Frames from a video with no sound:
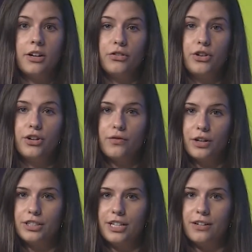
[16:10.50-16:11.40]
The
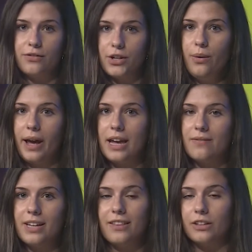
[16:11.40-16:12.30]
University of New
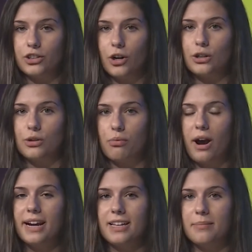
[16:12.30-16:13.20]
Haven and the Charger
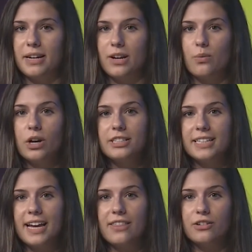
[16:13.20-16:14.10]
Pride Committee worked
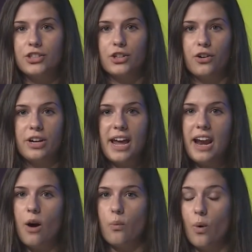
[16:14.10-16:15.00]
together to create
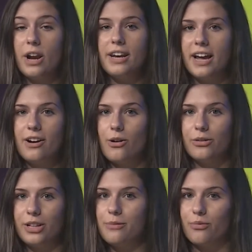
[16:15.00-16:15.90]
a
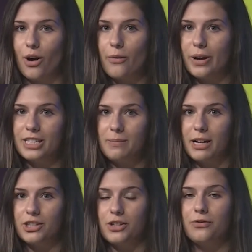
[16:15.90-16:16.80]
one-night-only Broadway
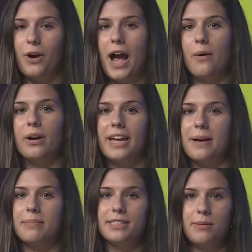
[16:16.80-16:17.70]
special for our
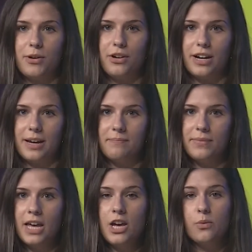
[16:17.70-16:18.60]
campus community.
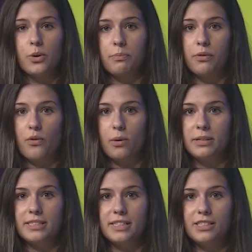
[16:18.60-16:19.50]
With
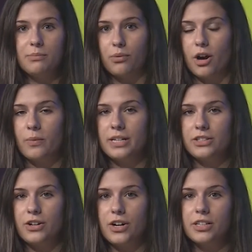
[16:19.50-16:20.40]
performances, Broadway
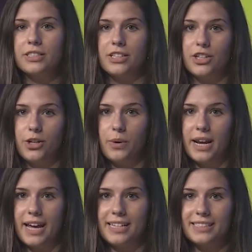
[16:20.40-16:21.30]
stars, and
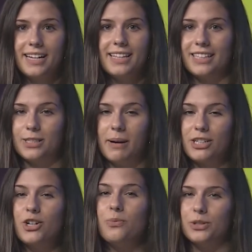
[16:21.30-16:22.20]
Q&As, the
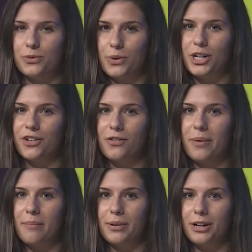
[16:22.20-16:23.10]
special was one to
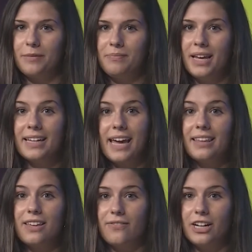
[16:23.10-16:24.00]
remember.
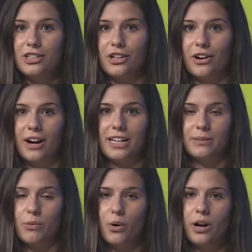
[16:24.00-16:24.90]
Kaylee Feschler
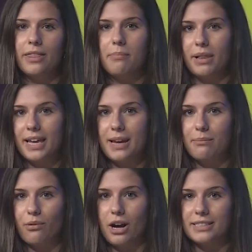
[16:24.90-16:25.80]
has more on the planning
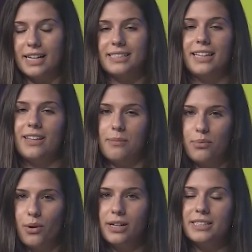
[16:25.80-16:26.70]
process and the
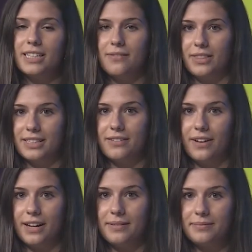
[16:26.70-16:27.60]
importance of this
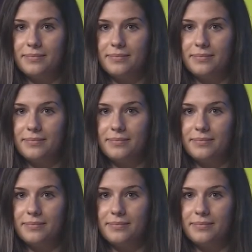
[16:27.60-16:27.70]
event.